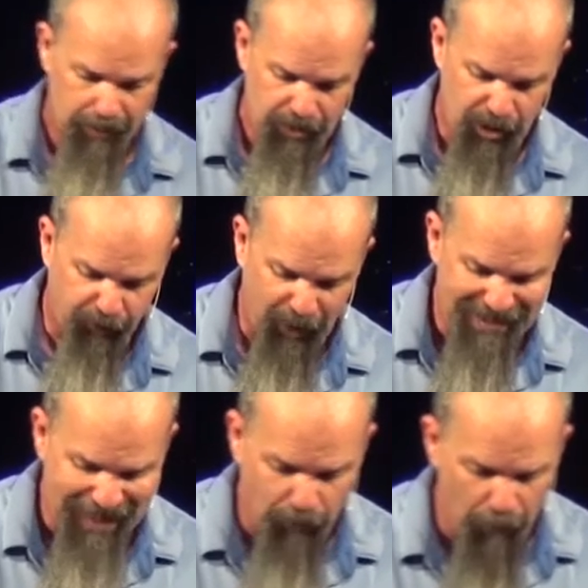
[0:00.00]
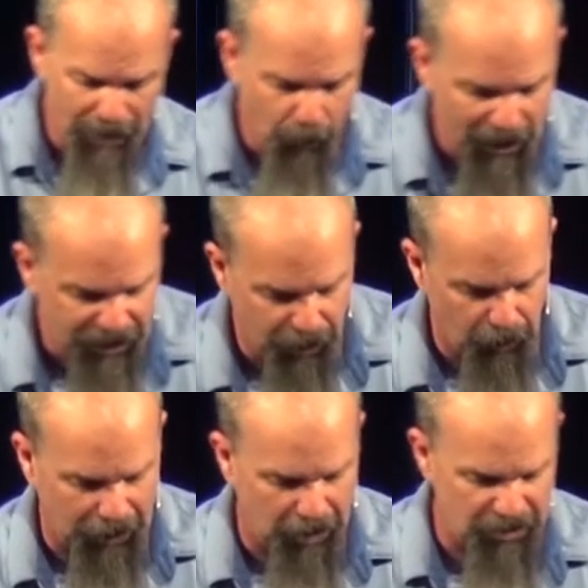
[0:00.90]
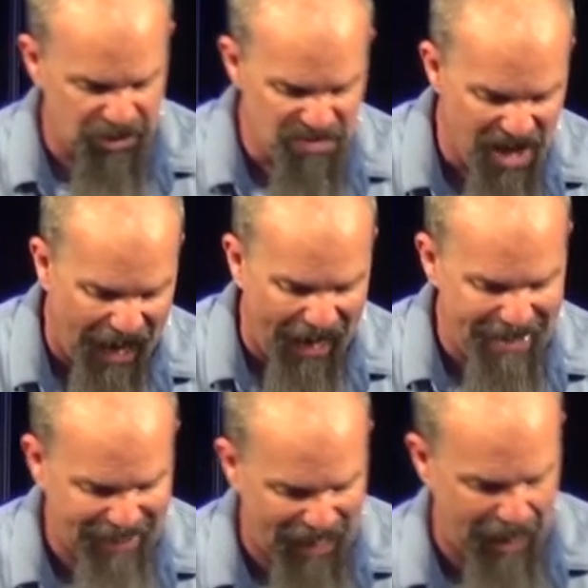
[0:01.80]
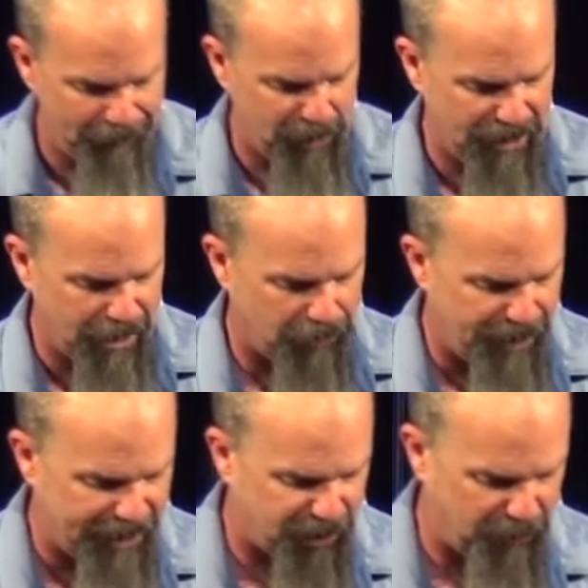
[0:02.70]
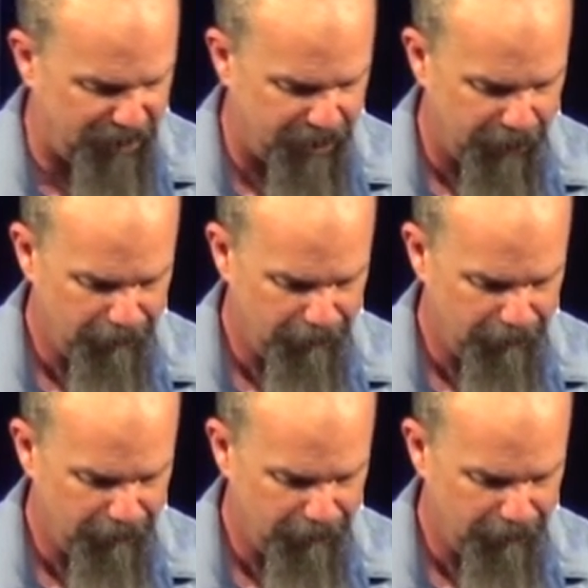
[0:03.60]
The phrase, I will be with you, occurs nine times in the Old Testament.